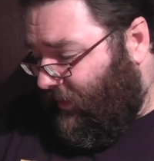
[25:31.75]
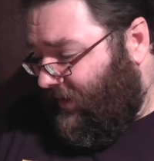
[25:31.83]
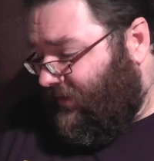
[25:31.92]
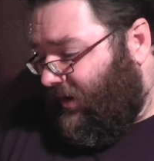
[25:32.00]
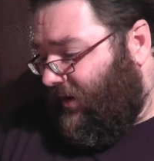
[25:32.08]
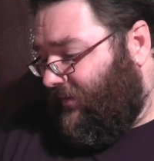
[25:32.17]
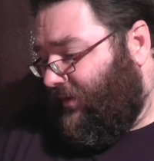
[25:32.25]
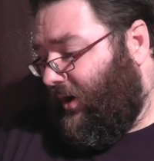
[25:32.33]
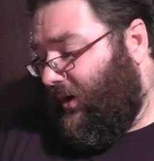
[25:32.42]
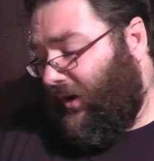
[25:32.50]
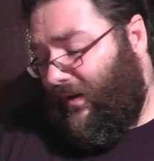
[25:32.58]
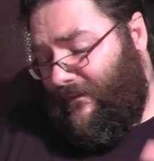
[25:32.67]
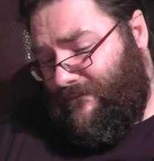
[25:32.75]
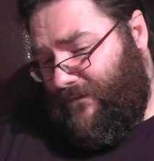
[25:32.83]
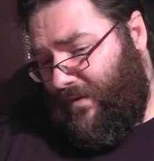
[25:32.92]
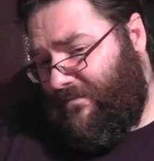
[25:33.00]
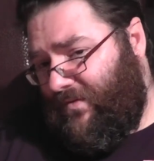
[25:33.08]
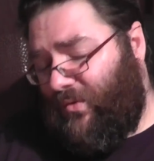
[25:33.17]
been Darth Lager
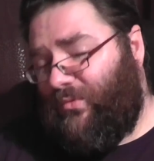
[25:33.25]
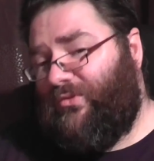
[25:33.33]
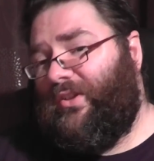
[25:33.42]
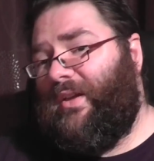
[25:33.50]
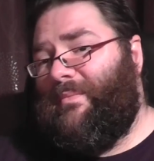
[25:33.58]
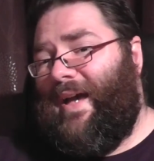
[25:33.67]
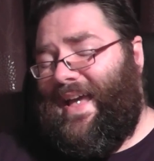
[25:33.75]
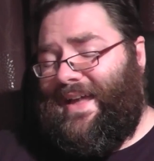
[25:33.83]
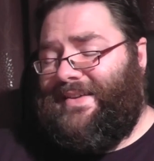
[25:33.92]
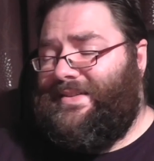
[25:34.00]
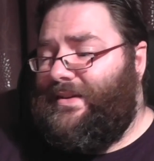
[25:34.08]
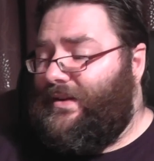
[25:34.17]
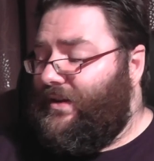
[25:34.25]
for full steam ahead.